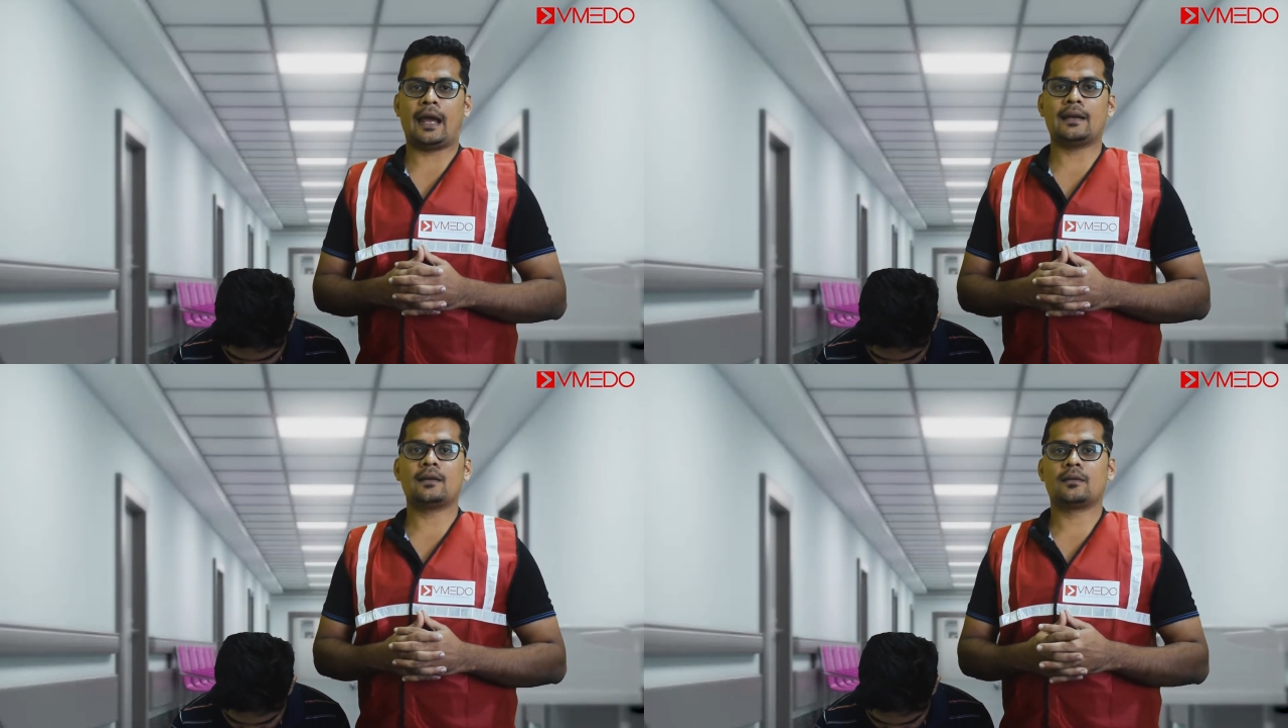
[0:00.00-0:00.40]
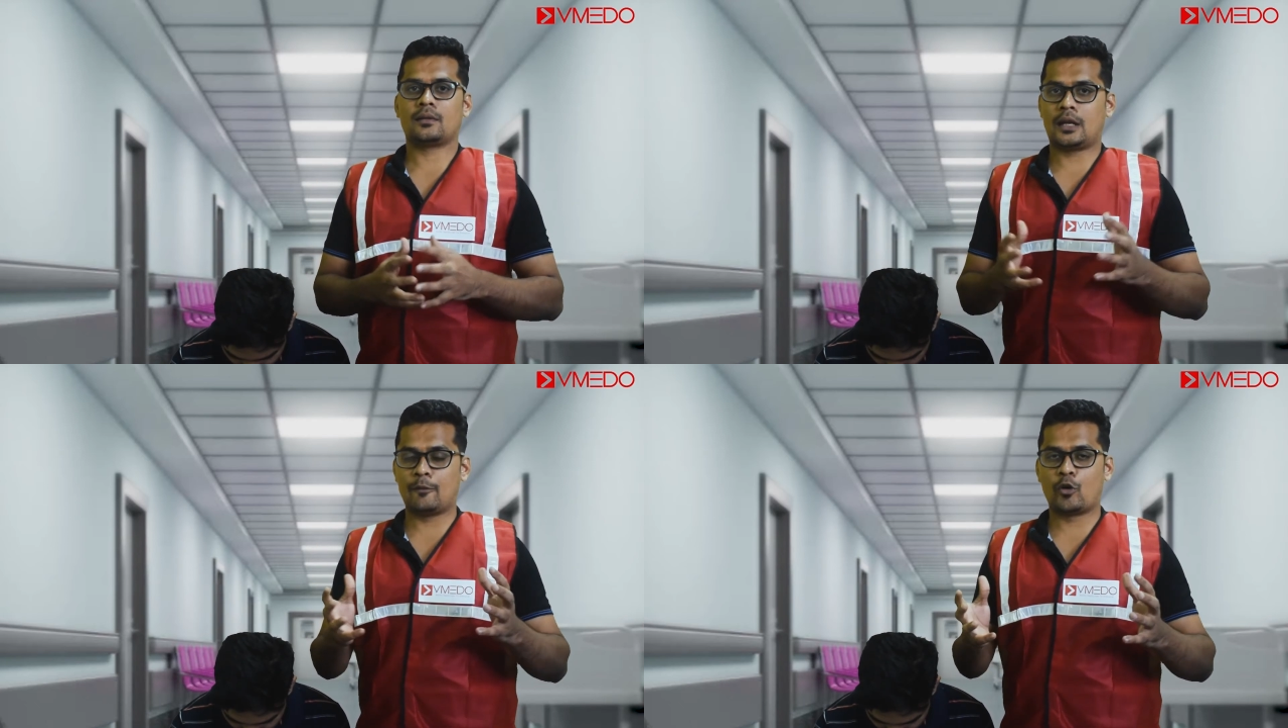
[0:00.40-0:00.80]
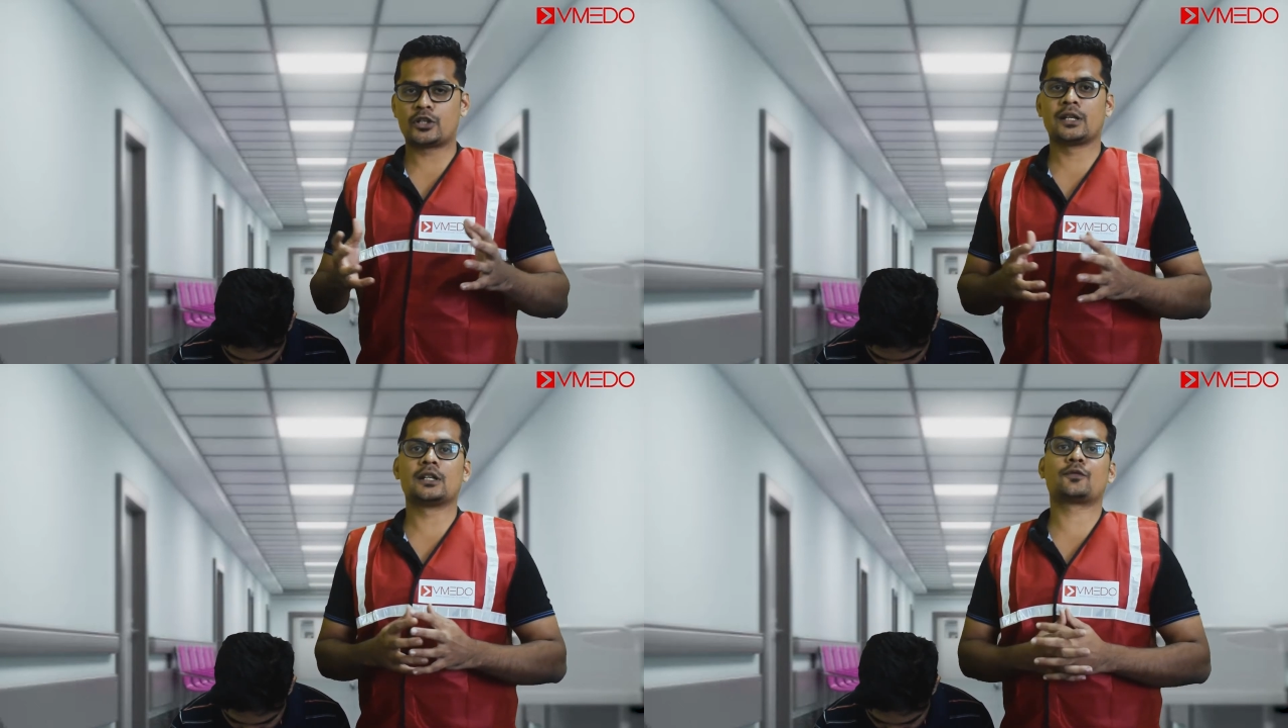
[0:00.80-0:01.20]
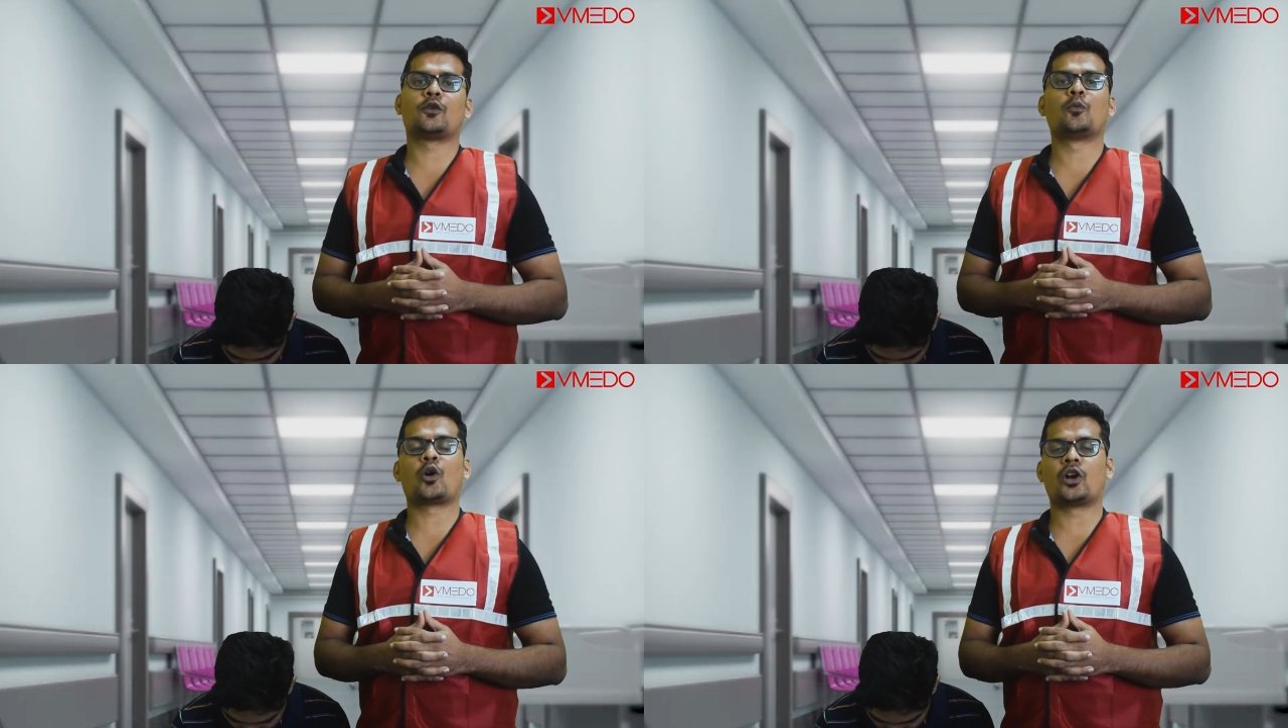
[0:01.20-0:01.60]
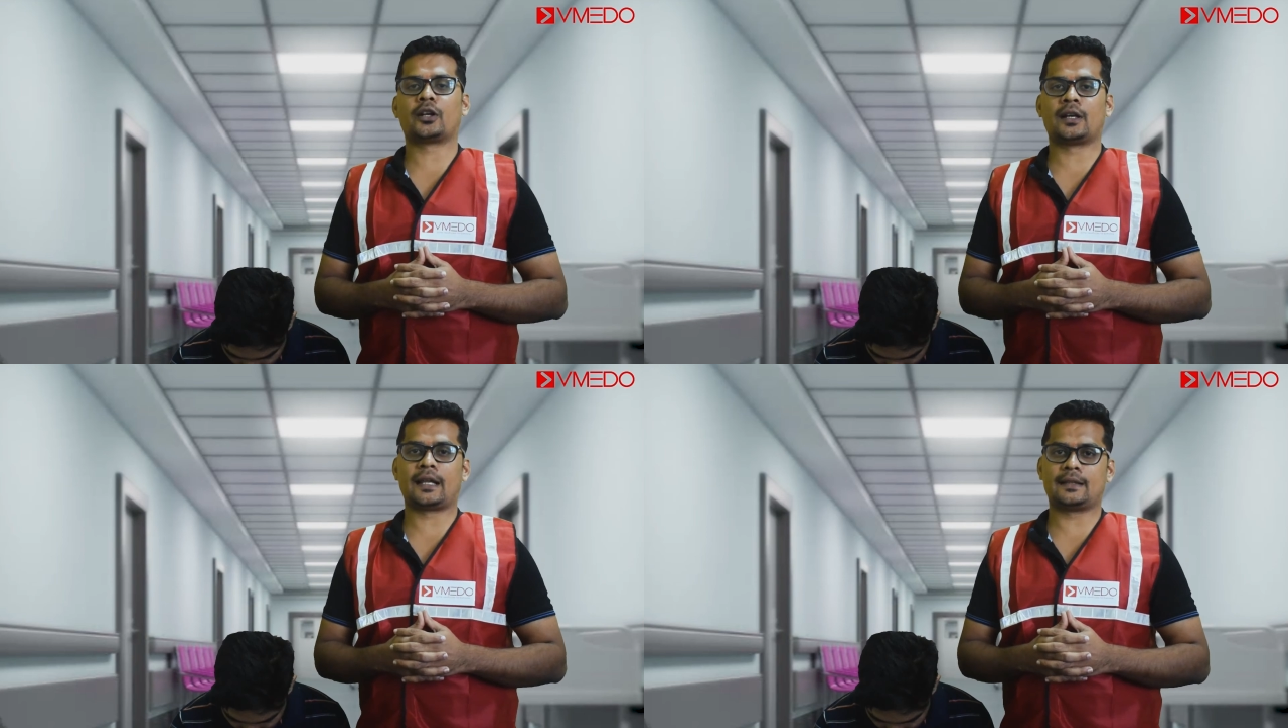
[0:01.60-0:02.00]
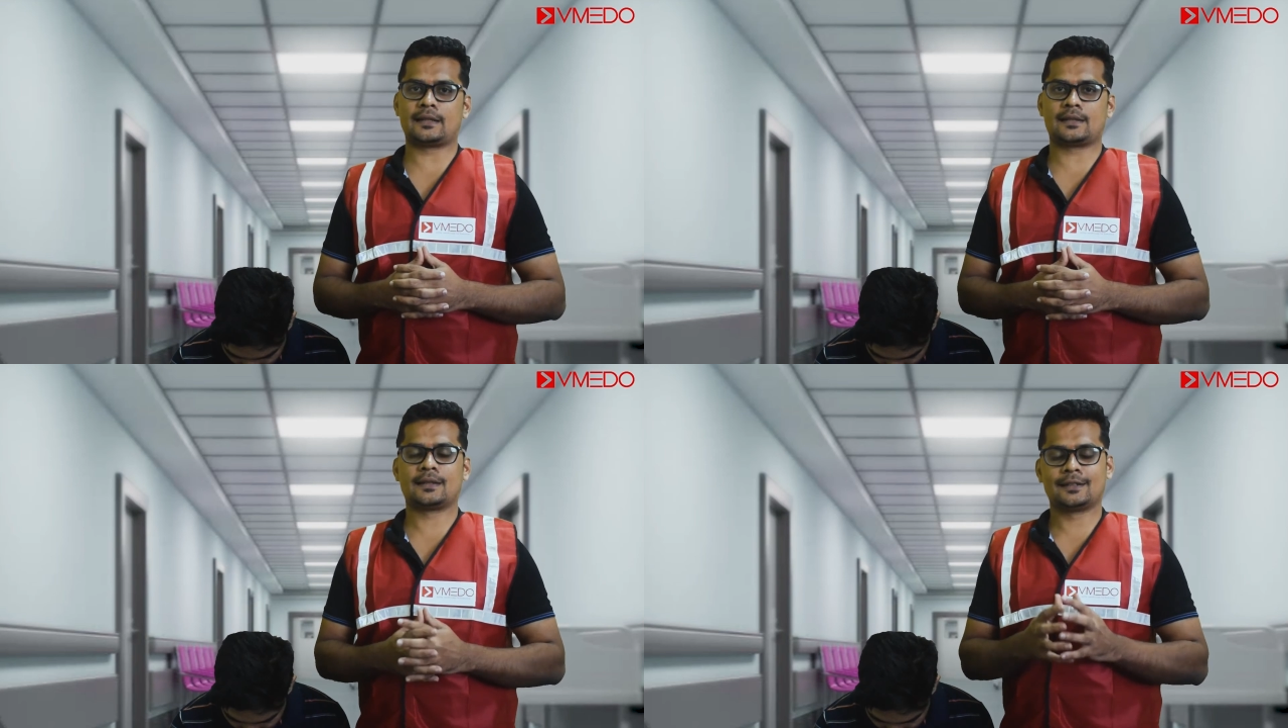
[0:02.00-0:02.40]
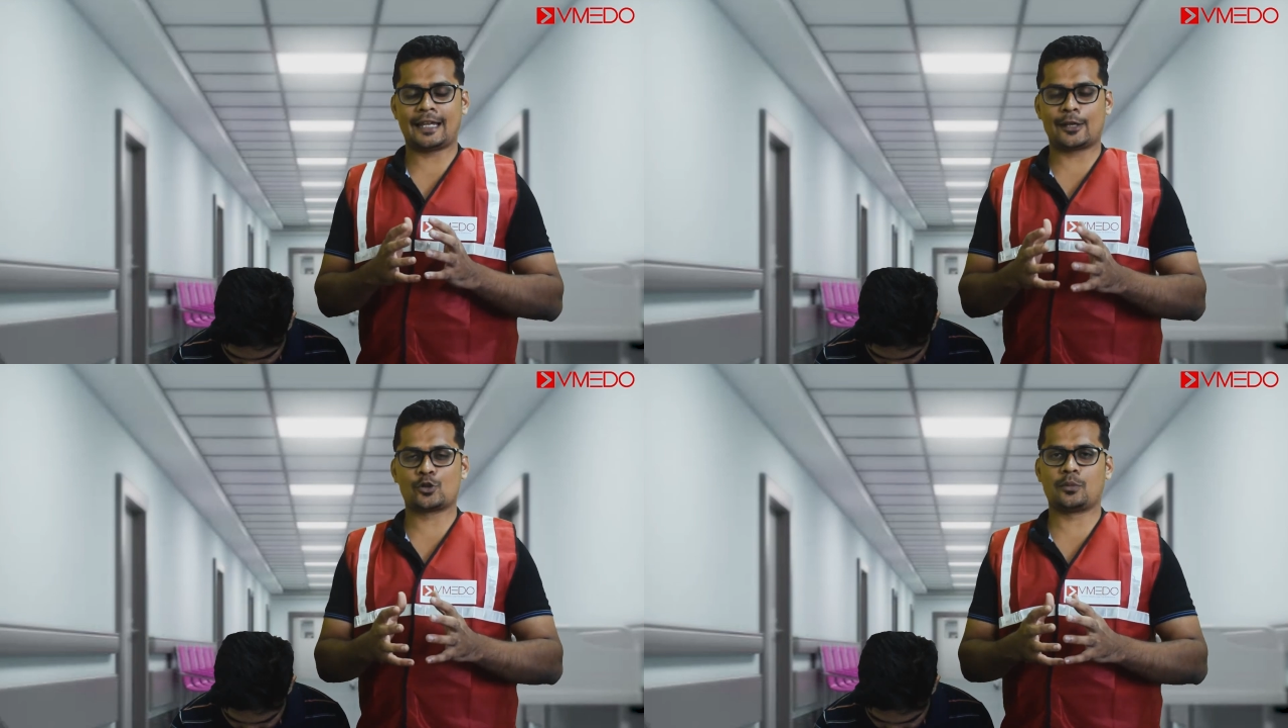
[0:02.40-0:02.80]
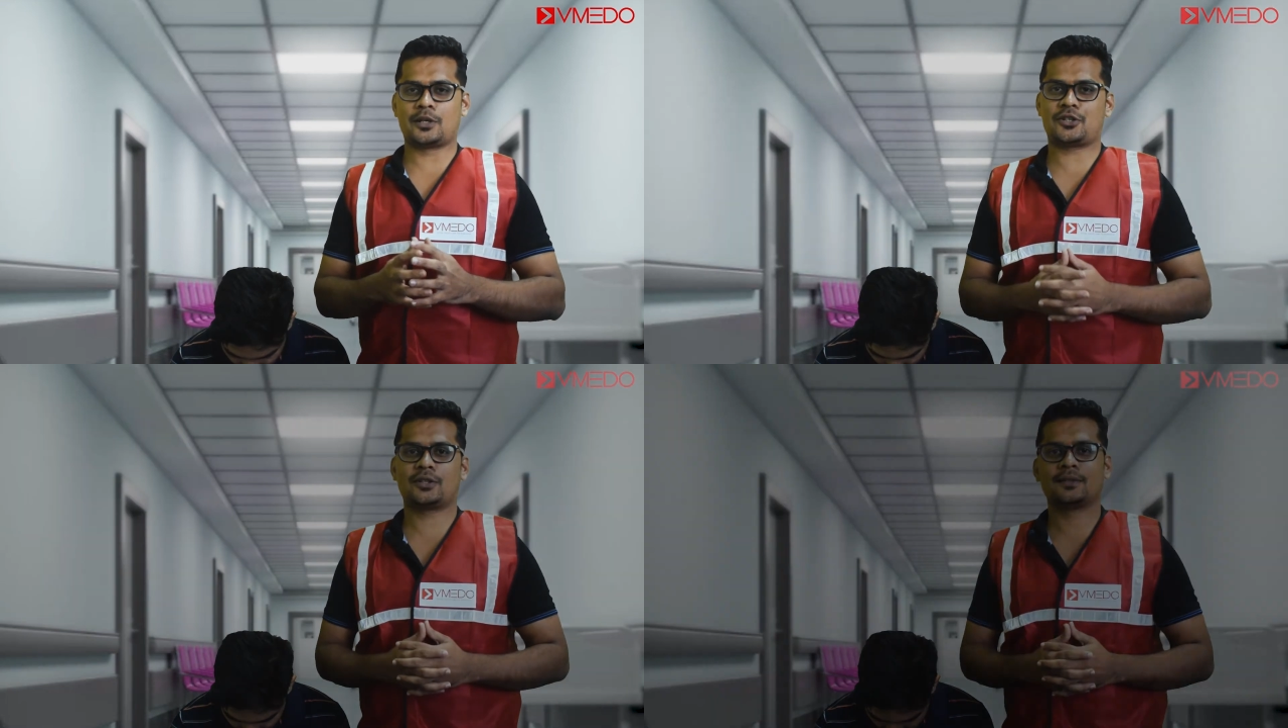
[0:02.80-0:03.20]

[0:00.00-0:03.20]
and keep watching us for more content like this. Thank you so